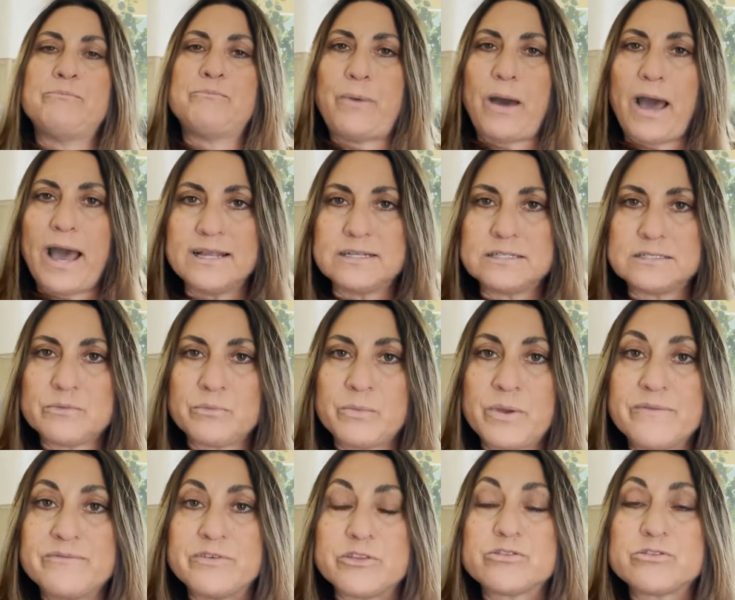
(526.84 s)
but
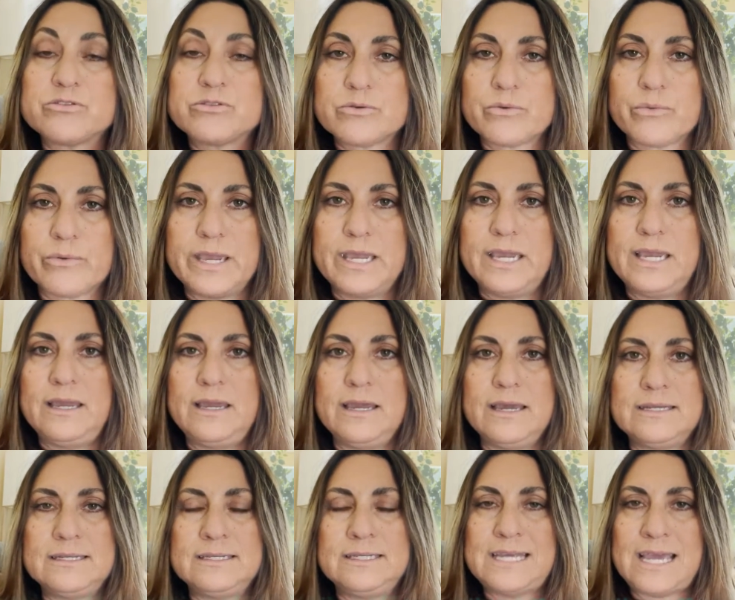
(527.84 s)
we have a three
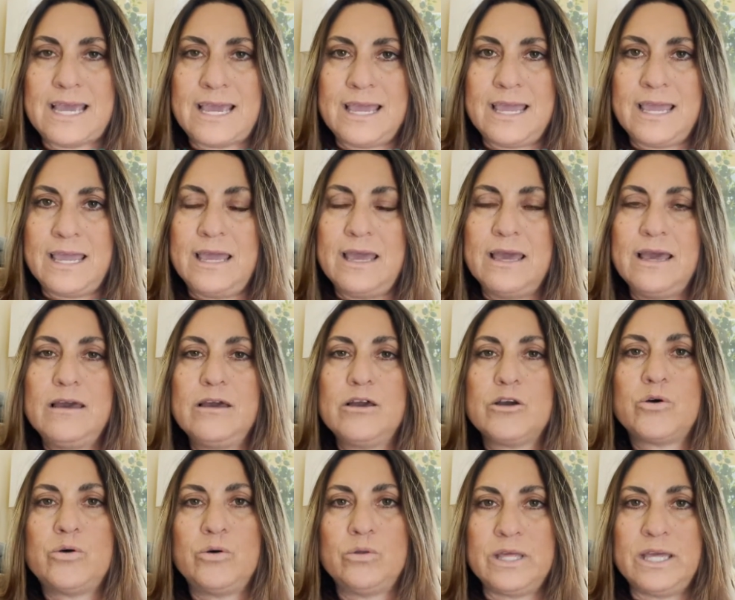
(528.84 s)
day
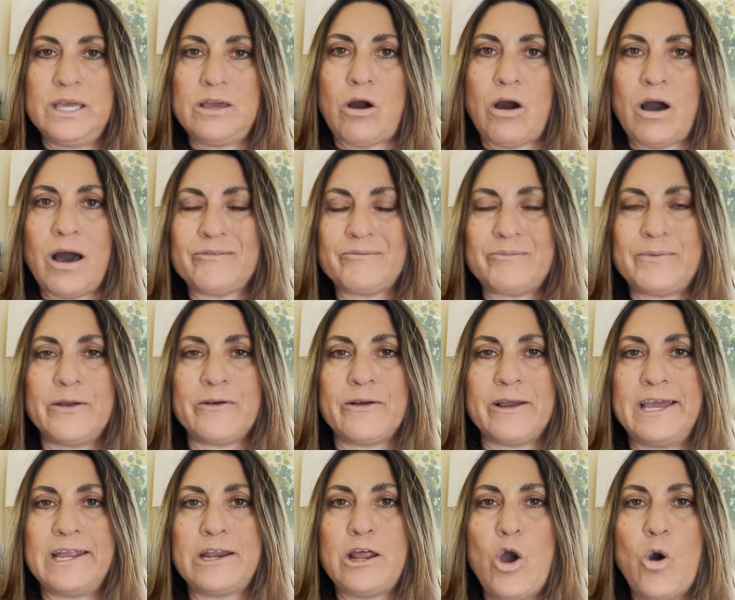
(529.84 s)
cooling off
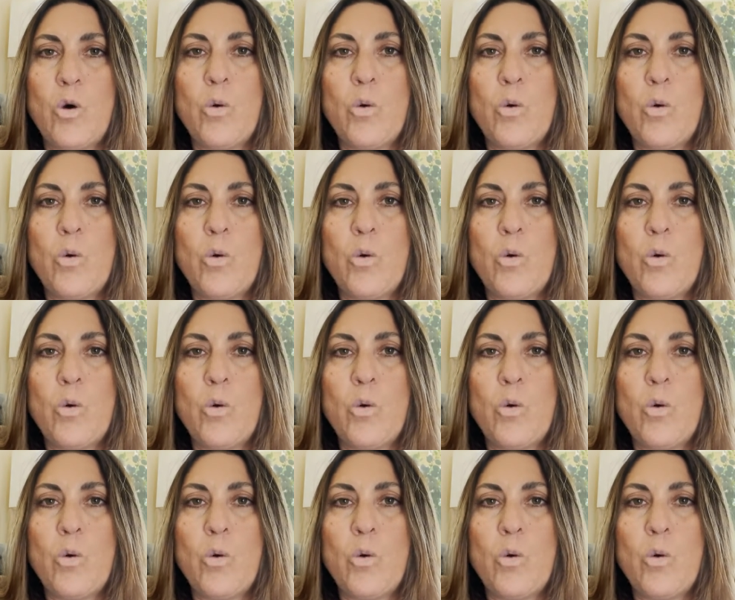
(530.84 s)
period.